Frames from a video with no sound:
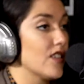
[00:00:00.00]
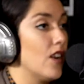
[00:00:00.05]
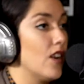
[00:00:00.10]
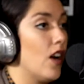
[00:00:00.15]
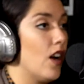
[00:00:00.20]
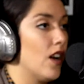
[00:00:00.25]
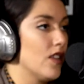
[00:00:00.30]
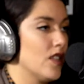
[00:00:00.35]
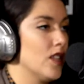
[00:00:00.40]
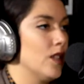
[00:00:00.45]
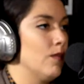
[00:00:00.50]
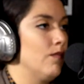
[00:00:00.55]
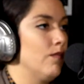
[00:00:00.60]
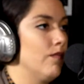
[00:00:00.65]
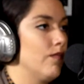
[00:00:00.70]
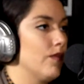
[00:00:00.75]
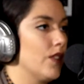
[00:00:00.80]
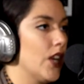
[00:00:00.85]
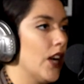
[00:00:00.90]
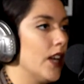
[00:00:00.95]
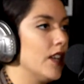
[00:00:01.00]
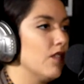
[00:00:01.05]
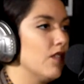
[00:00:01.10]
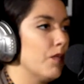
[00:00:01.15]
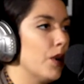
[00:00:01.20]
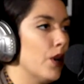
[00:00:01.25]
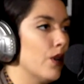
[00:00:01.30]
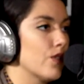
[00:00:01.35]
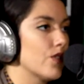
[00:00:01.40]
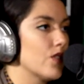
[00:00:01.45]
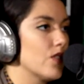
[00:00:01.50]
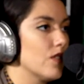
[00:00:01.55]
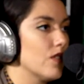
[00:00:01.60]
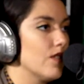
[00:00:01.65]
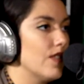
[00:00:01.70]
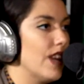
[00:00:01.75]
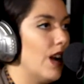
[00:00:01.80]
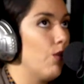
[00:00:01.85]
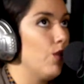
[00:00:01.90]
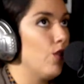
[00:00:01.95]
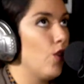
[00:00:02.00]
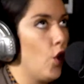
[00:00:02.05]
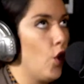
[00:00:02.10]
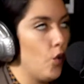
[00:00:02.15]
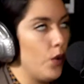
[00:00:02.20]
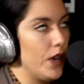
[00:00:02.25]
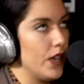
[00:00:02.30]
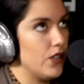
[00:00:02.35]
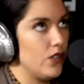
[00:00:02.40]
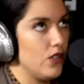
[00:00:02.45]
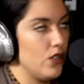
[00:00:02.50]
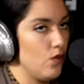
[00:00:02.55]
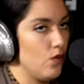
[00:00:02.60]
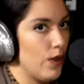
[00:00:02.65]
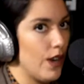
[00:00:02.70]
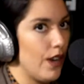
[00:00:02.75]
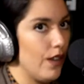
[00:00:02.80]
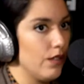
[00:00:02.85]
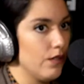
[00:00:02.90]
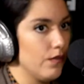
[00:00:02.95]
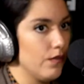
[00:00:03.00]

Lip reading: an awesome kind of post. That will always do well.